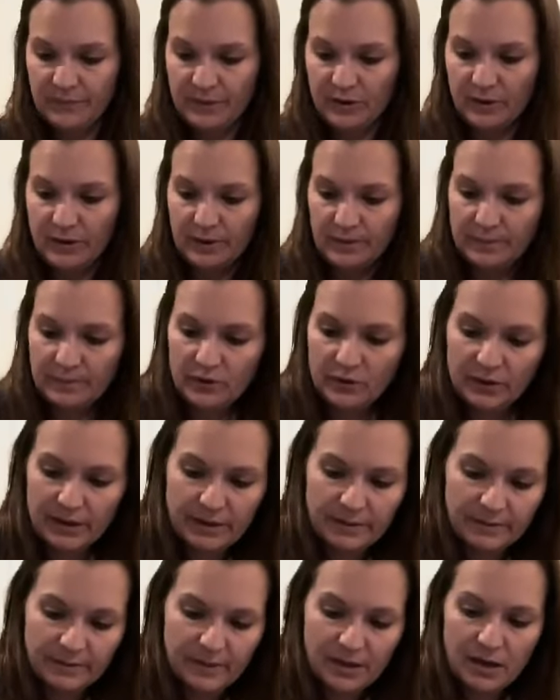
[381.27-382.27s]
Okay, great.
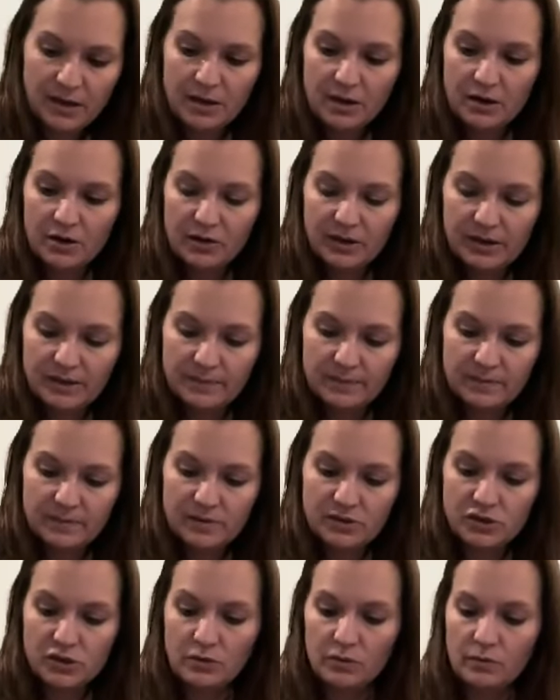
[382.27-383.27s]
Okay,
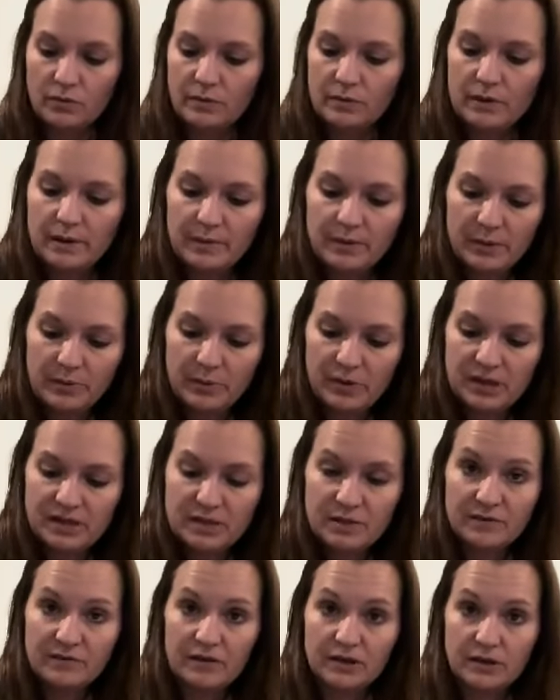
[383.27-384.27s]
so I'm going to pause
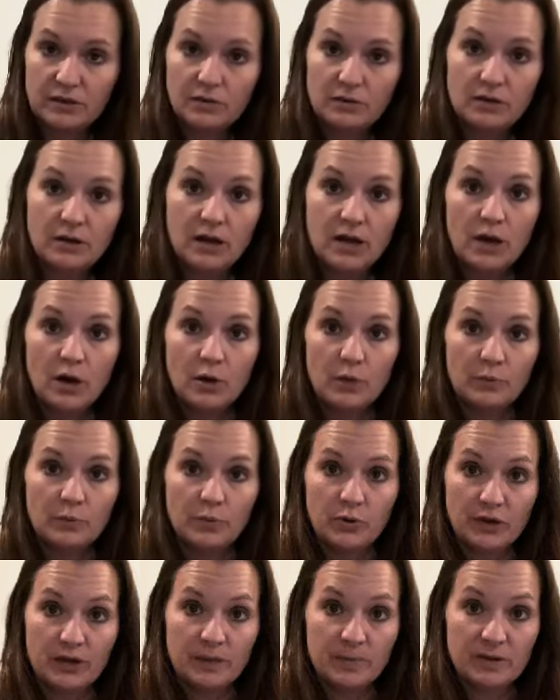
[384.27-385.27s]
the video,
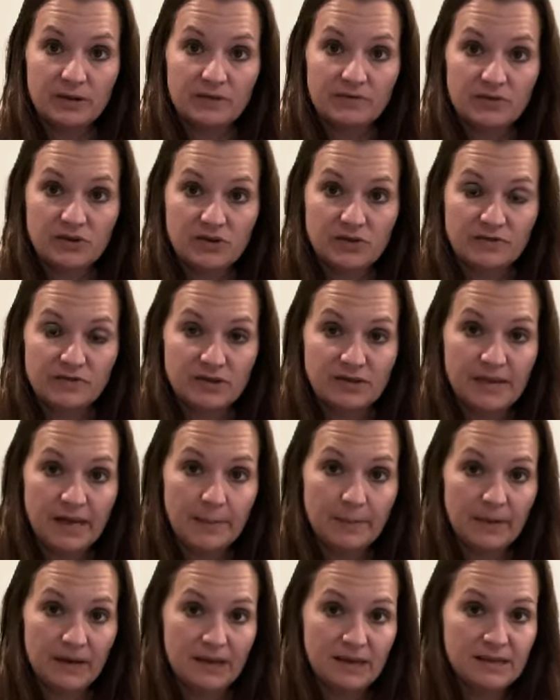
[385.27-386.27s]
putting them in the freezer for
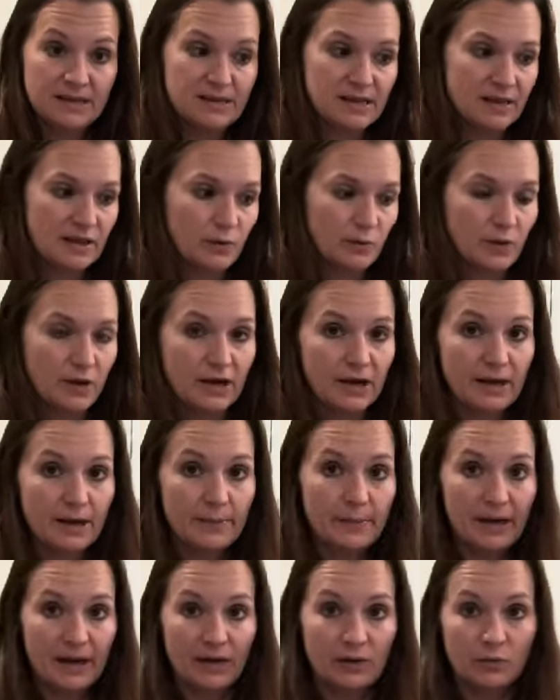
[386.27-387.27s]
10 minutes, and then we're going to come
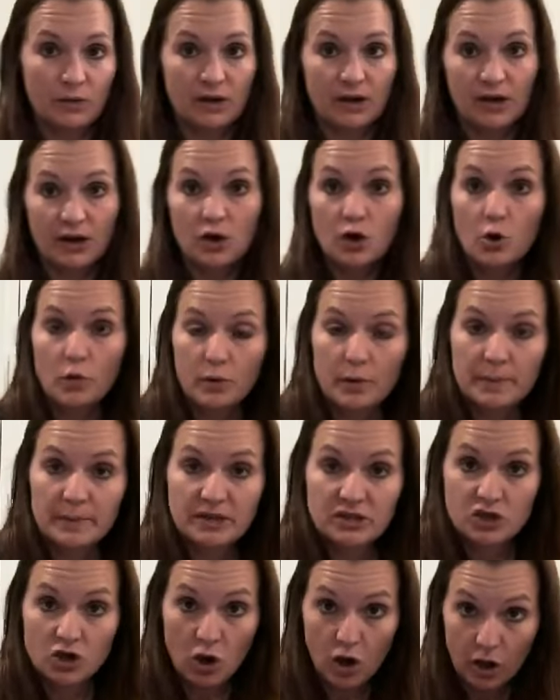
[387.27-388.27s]
back and we're going to coat them in
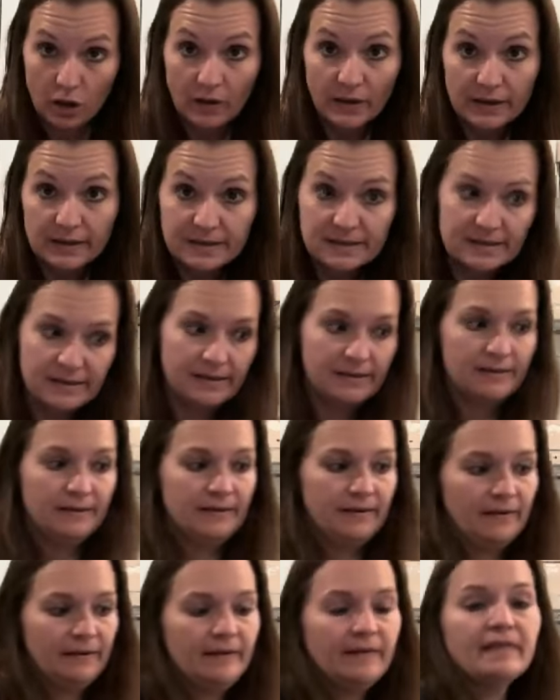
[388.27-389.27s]
chocolate.
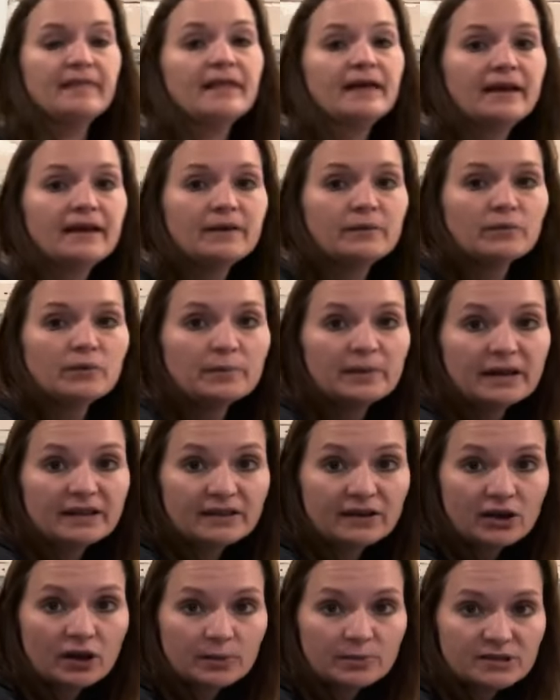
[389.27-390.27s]
And then we'll make the
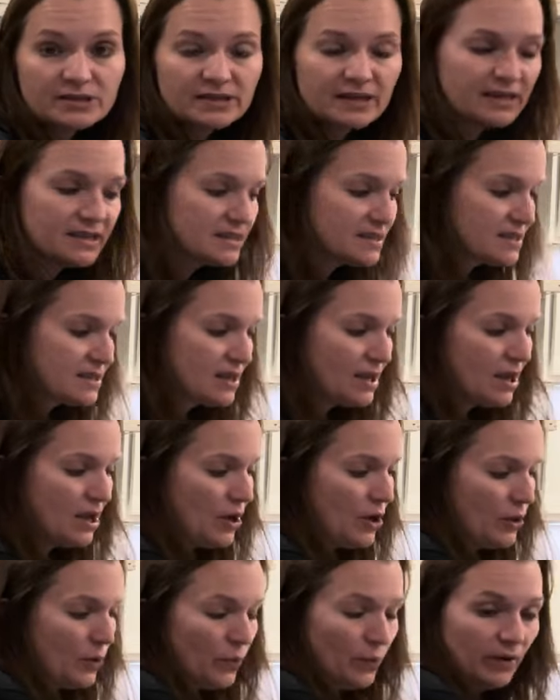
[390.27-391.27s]
caramel
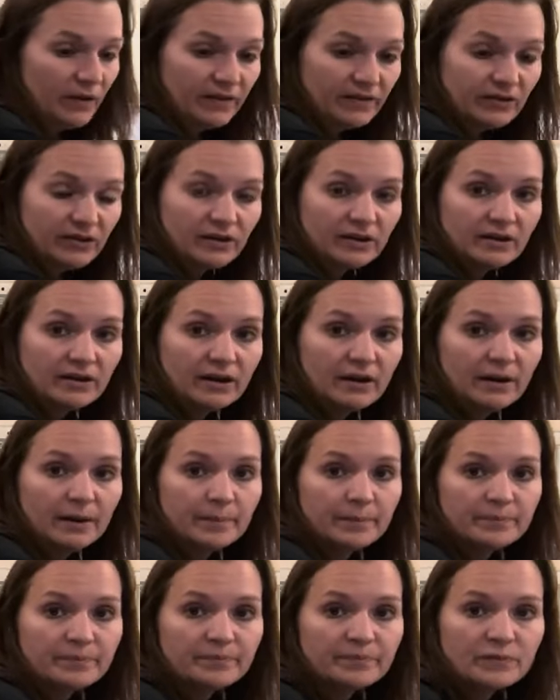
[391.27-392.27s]
sauce while they're
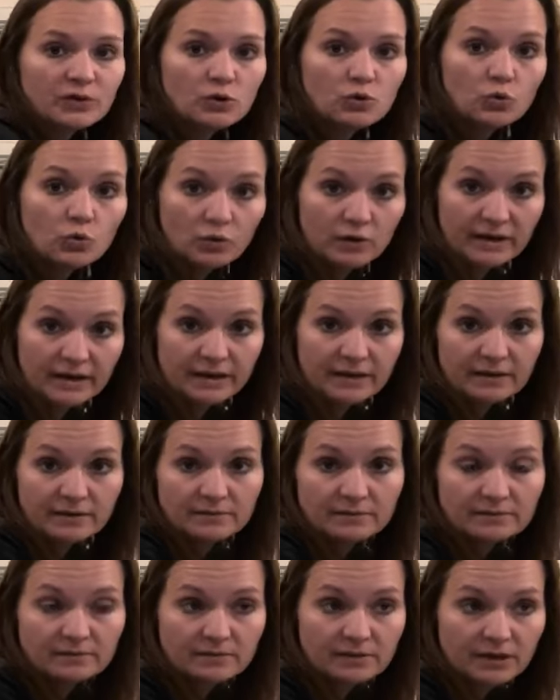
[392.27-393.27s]
cooling
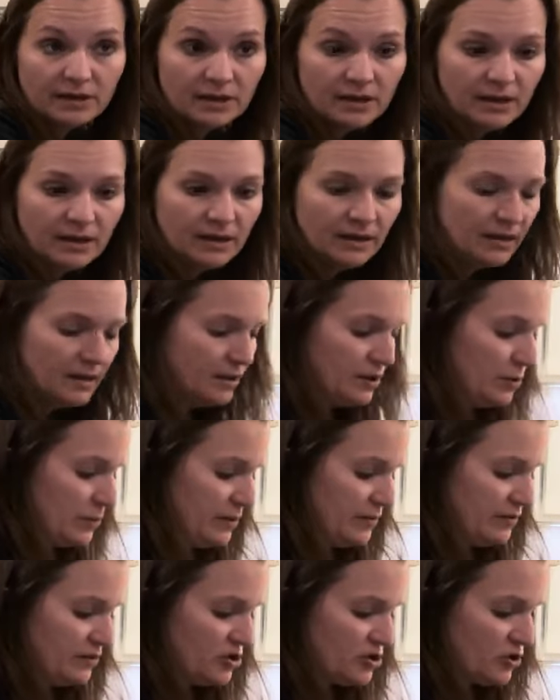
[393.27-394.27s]
in the
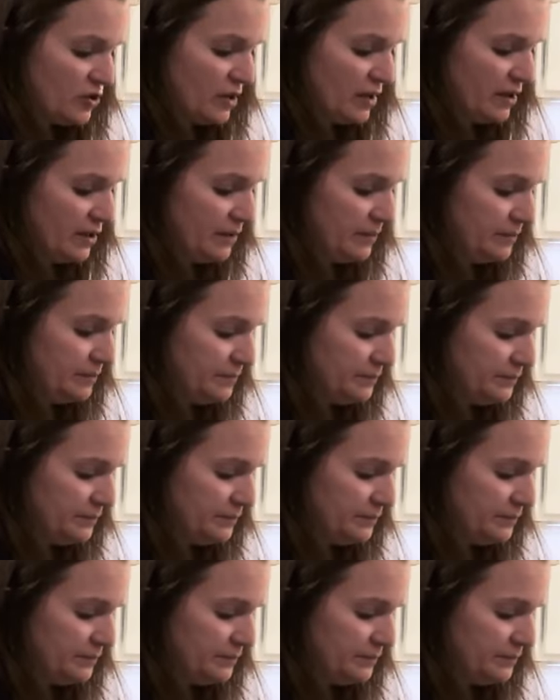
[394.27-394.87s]
refrigerator.